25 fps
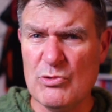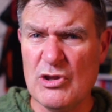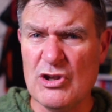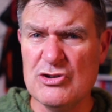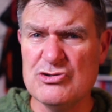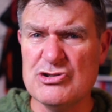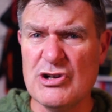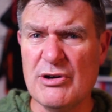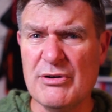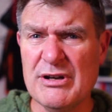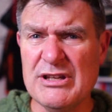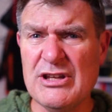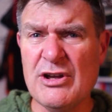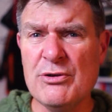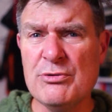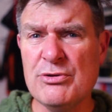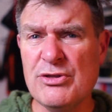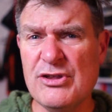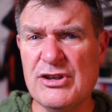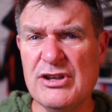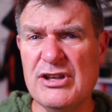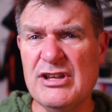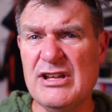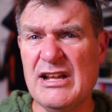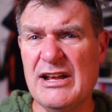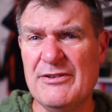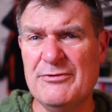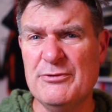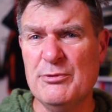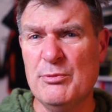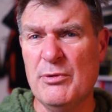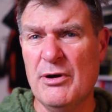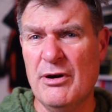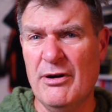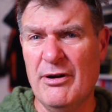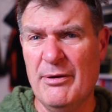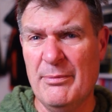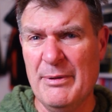So I don't think you'd have to
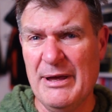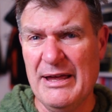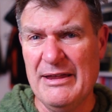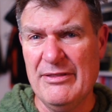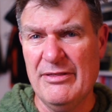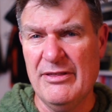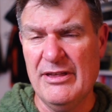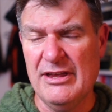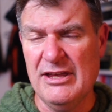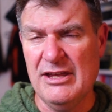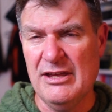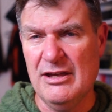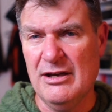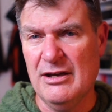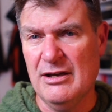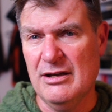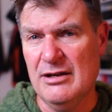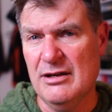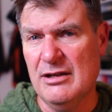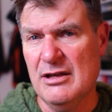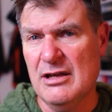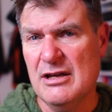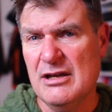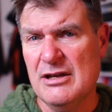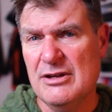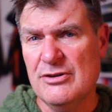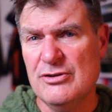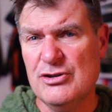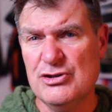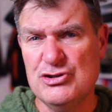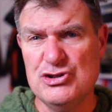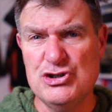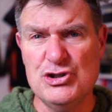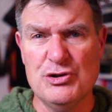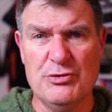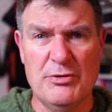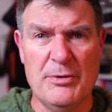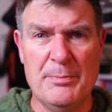worry about the
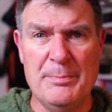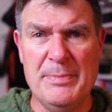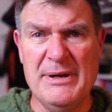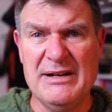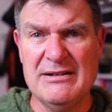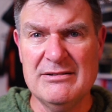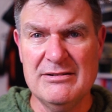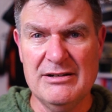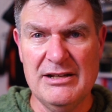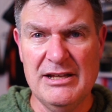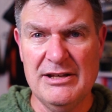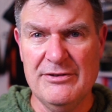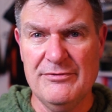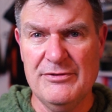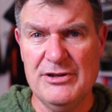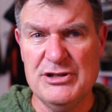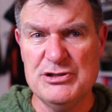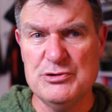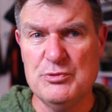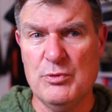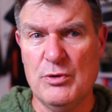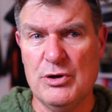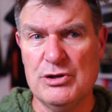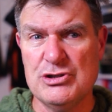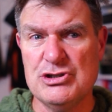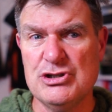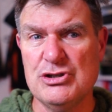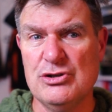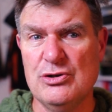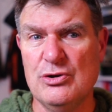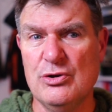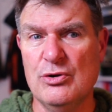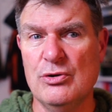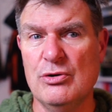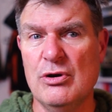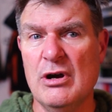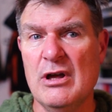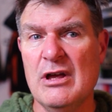durability of this watch at
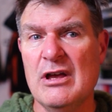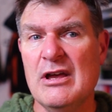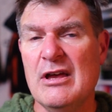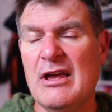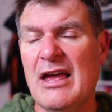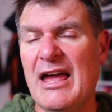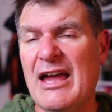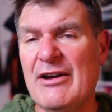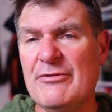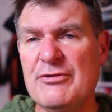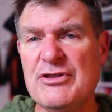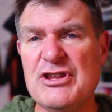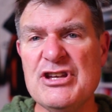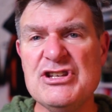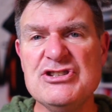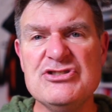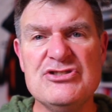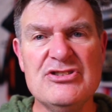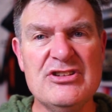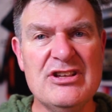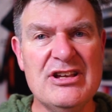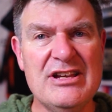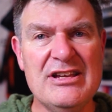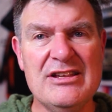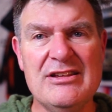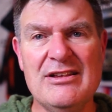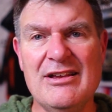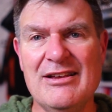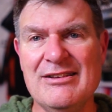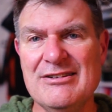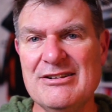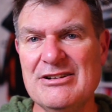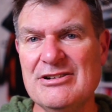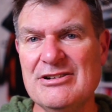all. Everything's neat and